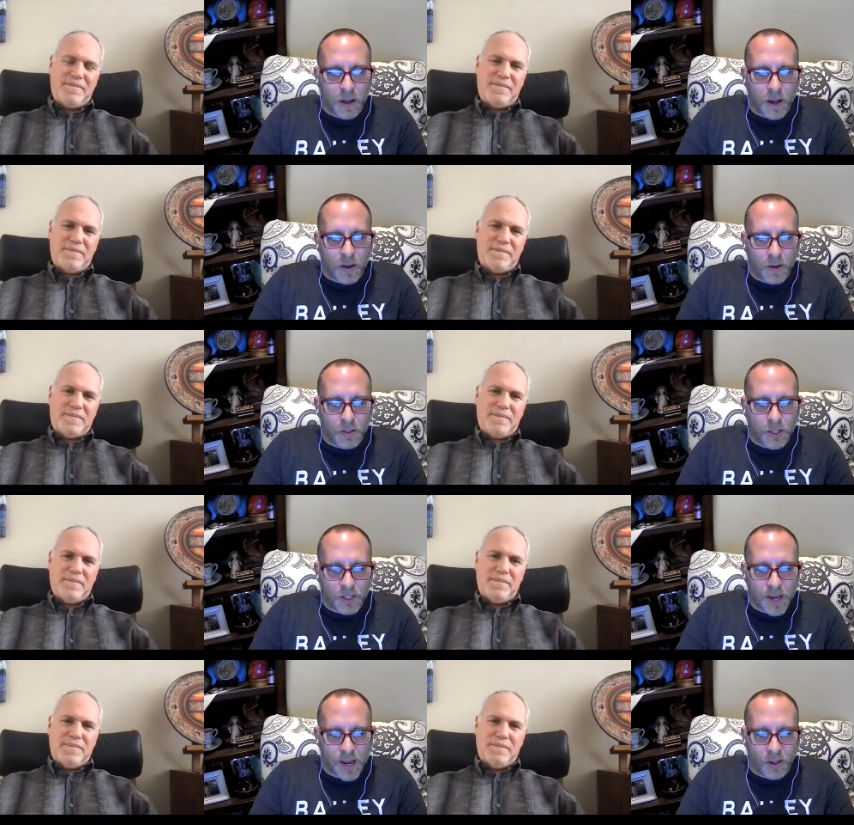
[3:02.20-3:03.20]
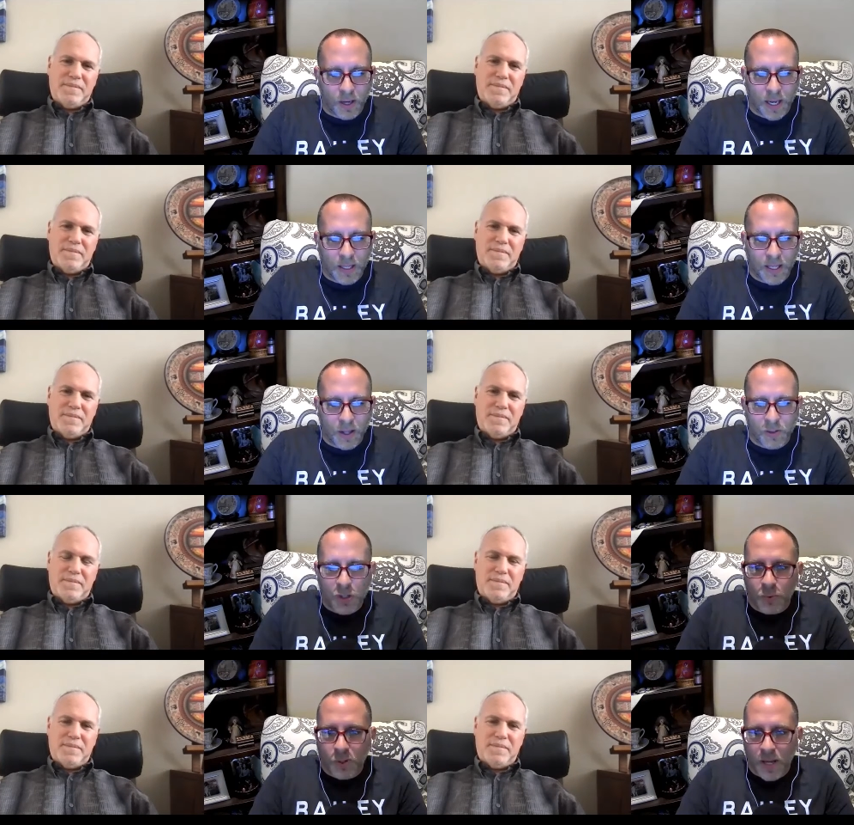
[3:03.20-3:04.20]
Speaker 1: uh, to the dialogue, anything
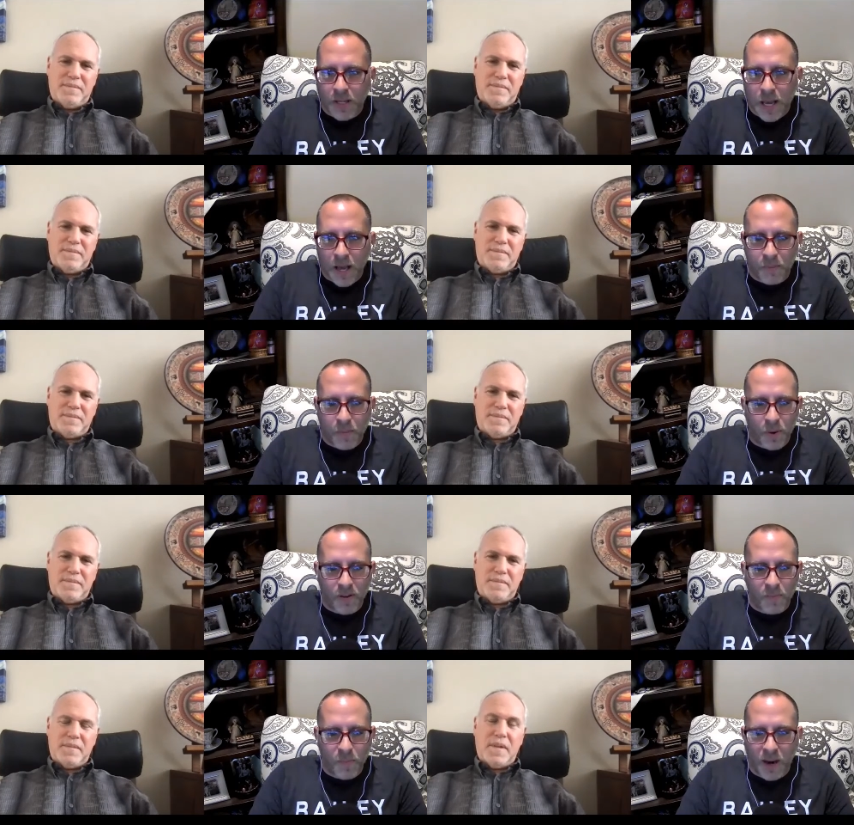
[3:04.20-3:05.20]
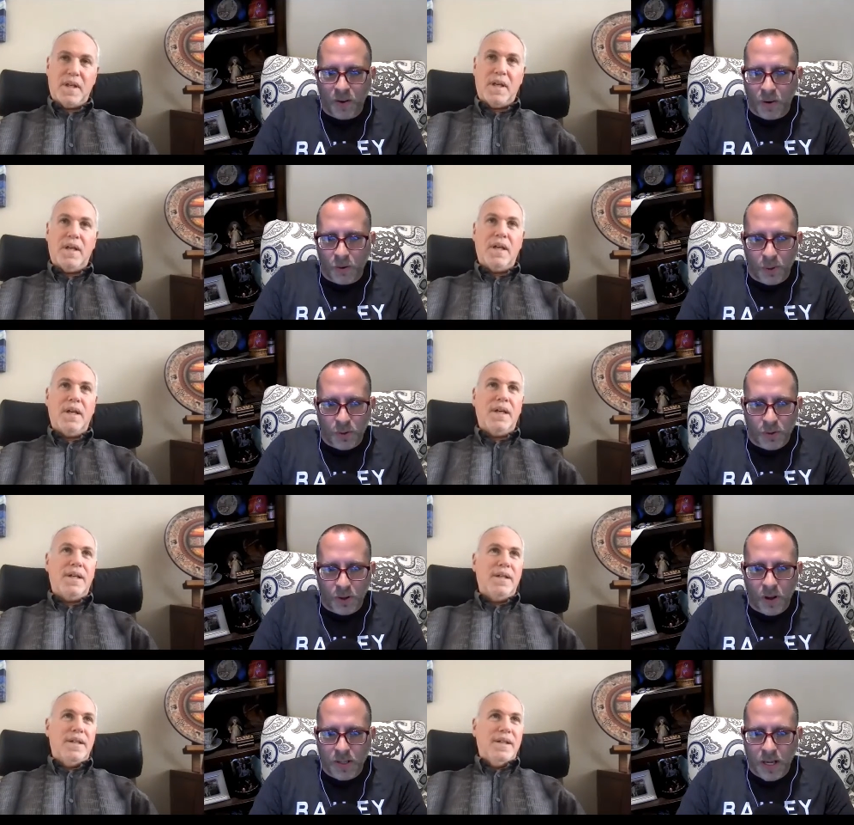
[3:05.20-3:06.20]
else you would like to add by way of background or personal
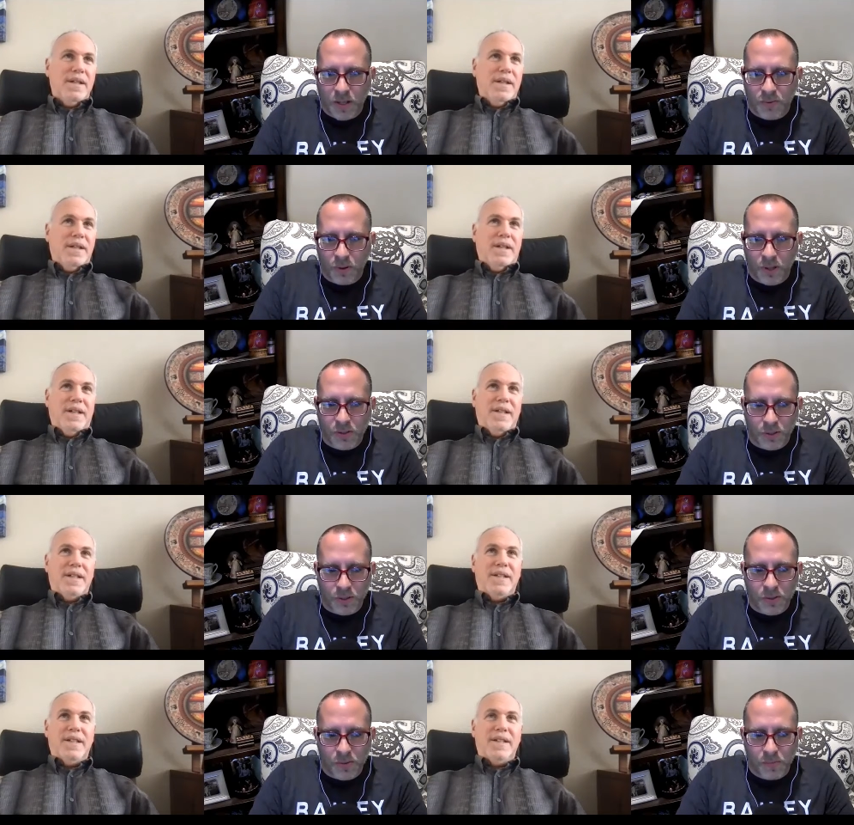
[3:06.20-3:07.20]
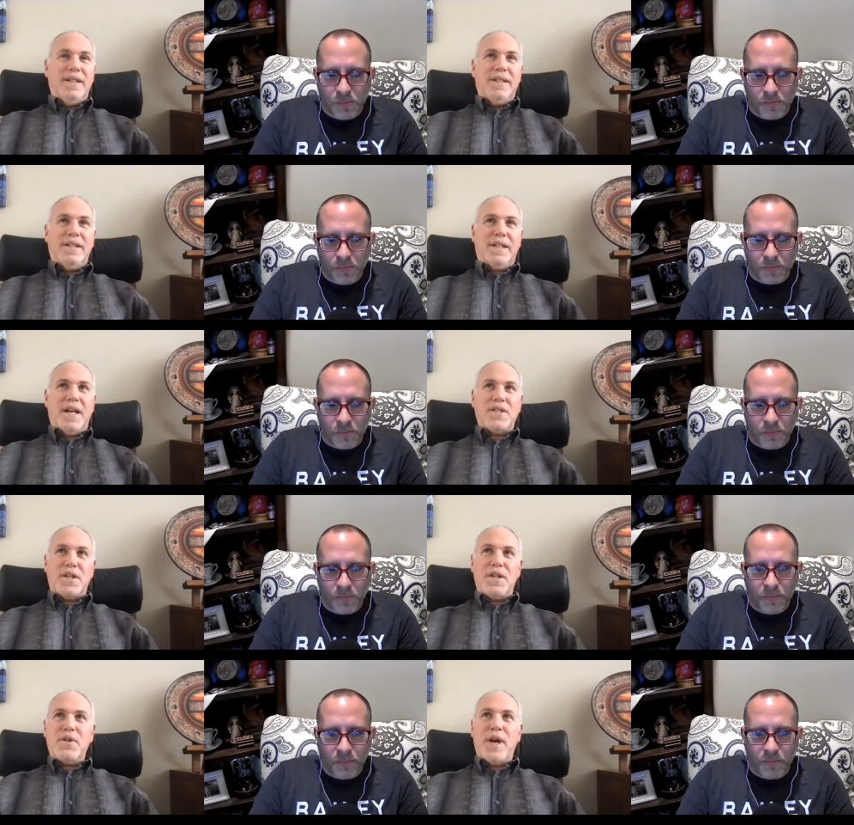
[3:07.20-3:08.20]
context for the listeners?
Speaker 2: Gosh, I
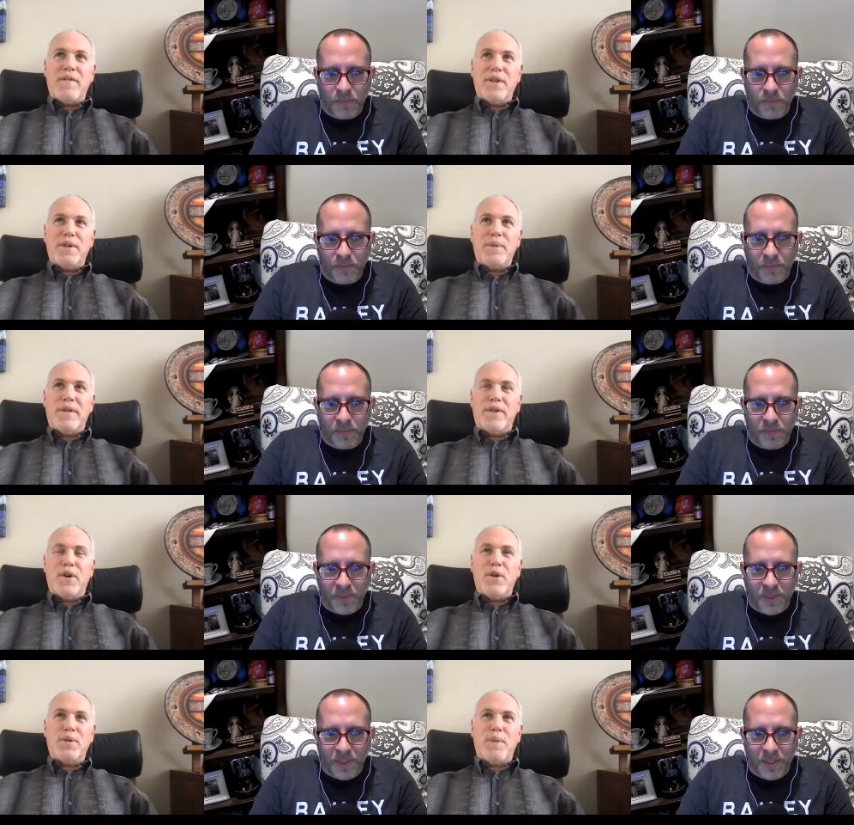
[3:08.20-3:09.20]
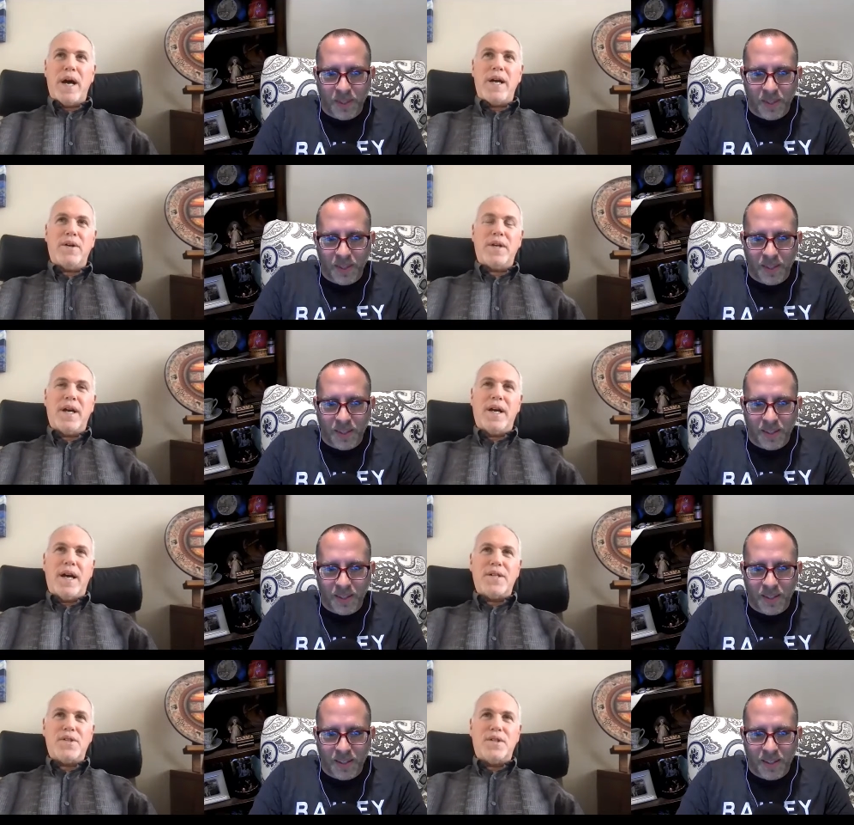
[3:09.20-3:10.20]
think you have a little bit of an older bio. Yeah, I
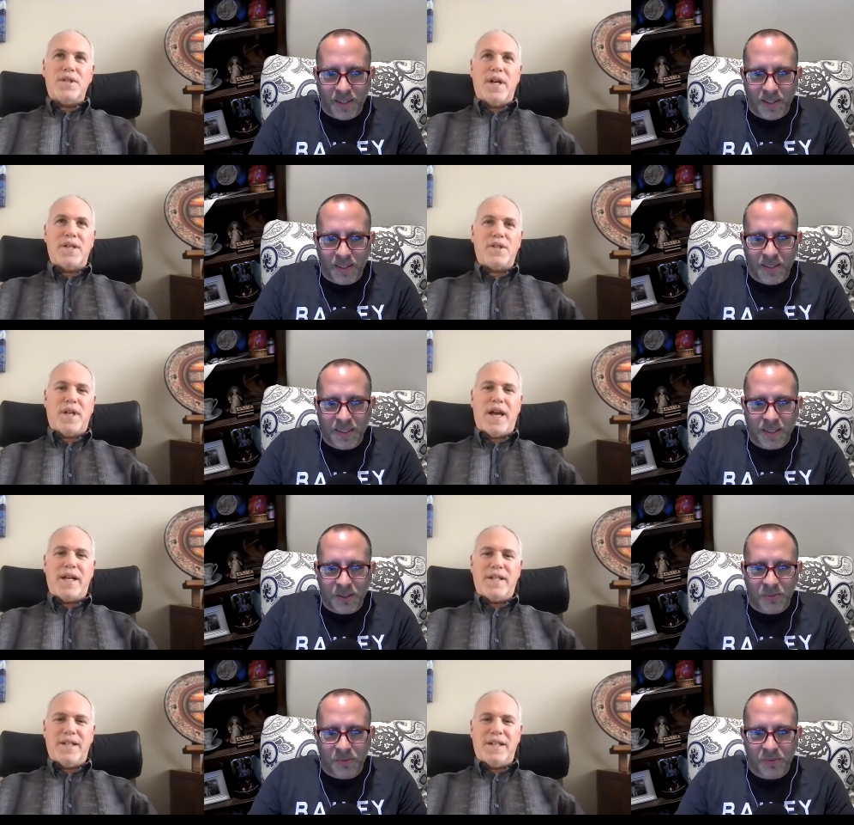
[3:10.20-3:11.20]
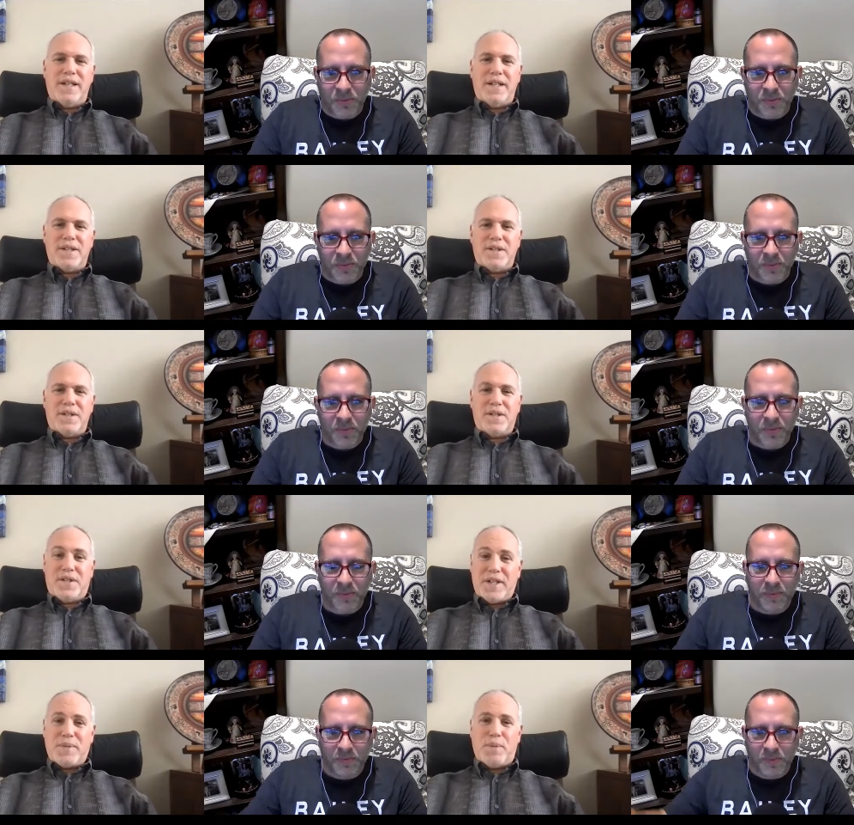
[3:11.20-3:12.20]
should I should add uh, uh, the
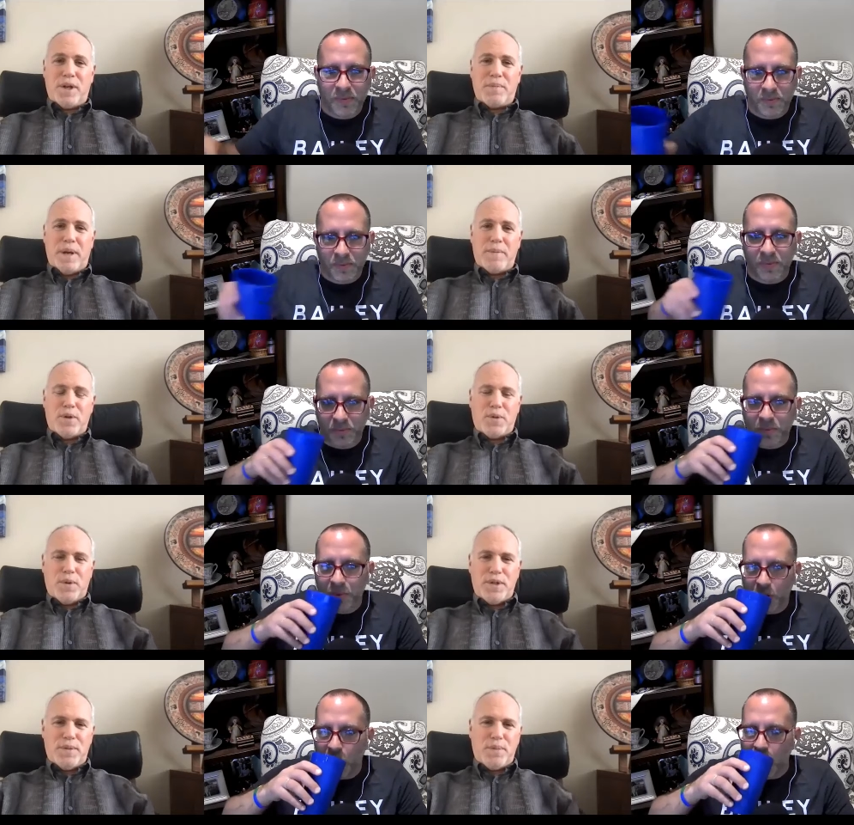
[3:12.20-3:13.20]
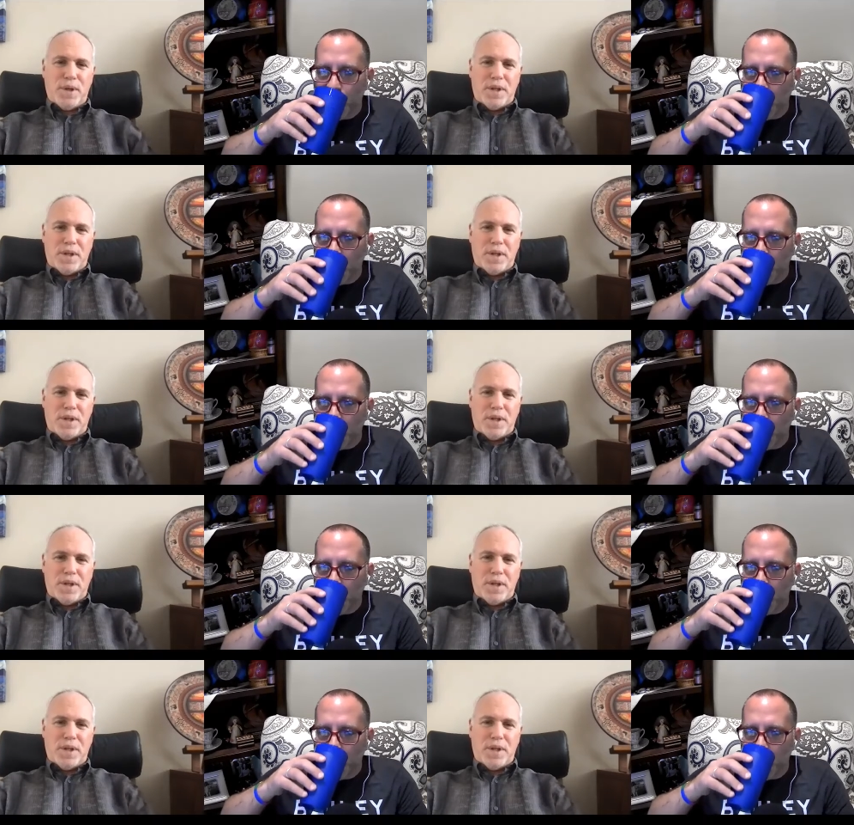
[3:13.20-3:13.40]
sixth book. My most recent book